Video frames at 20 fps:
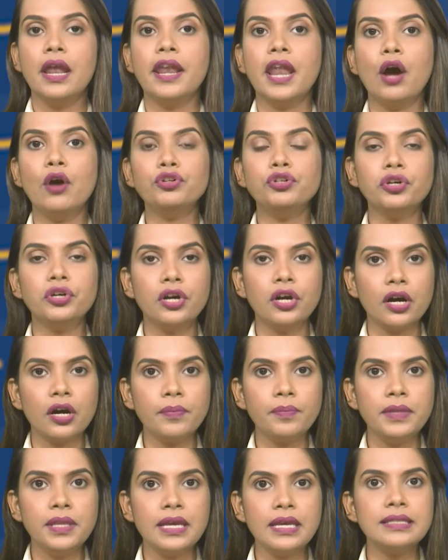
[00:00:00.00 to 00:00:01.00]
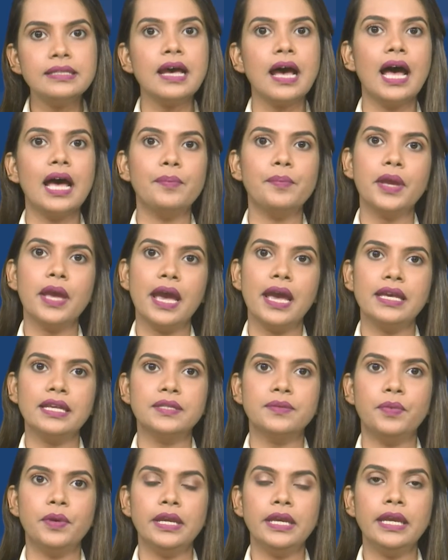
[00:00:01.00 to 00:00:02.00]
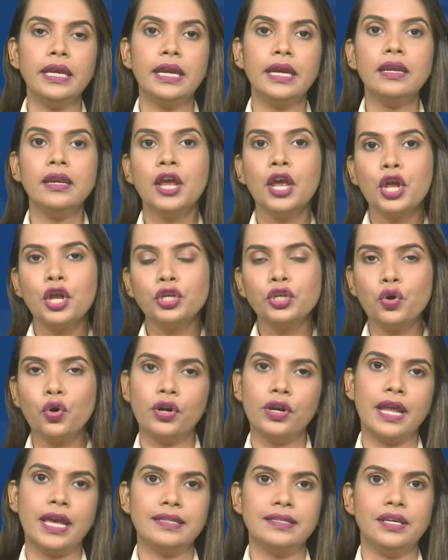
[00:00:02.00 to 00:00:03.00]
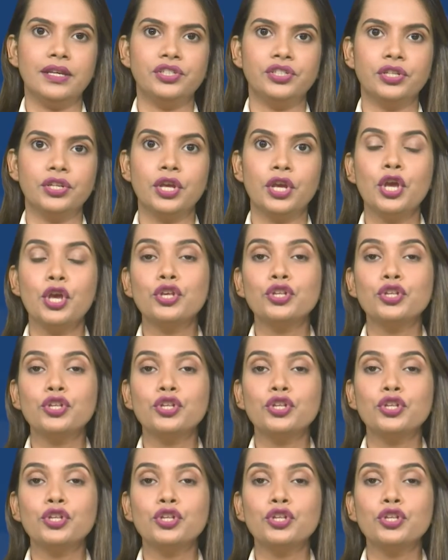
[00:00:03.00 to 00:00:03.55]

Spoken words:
Now, to curb this, RBI is bringing in tokenization.